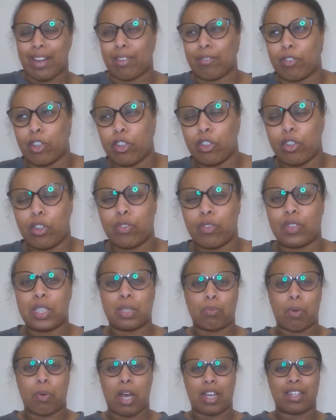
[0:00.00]
I don't know if this
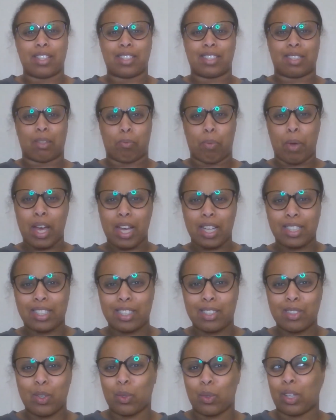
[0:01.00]
is a
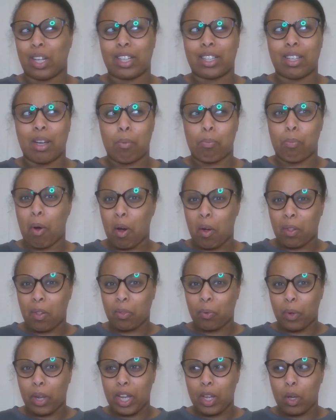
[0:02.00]
person or like a
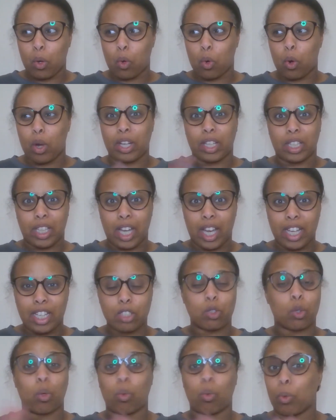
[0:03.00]
pathway or a gate
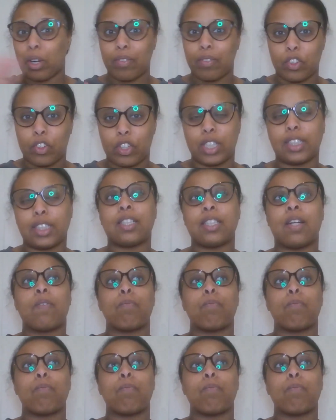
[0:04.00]
or whatever it is.